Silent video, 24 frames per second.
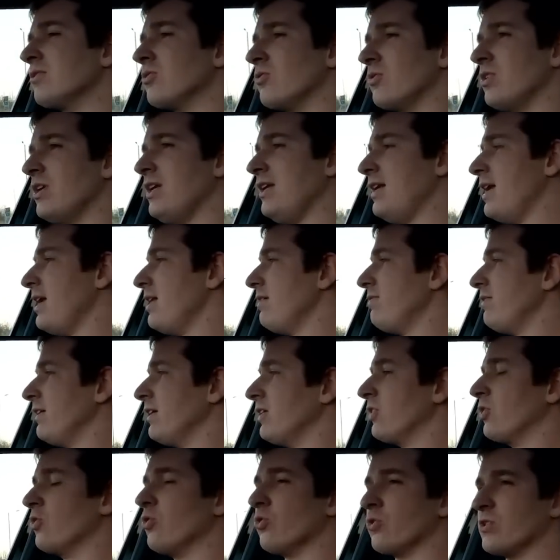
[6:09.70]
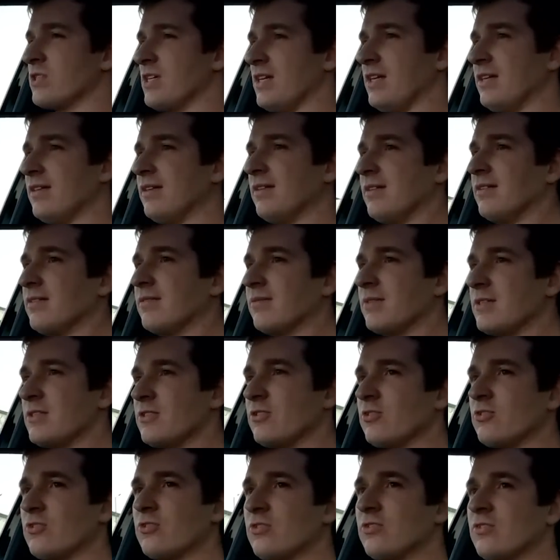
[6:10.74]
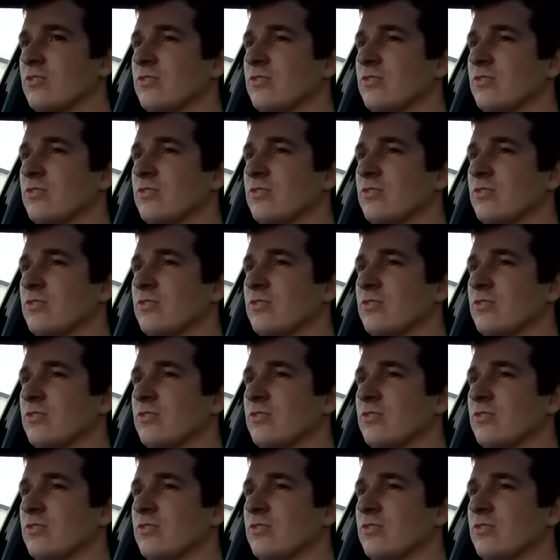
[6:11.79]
Don't need anything cutting, which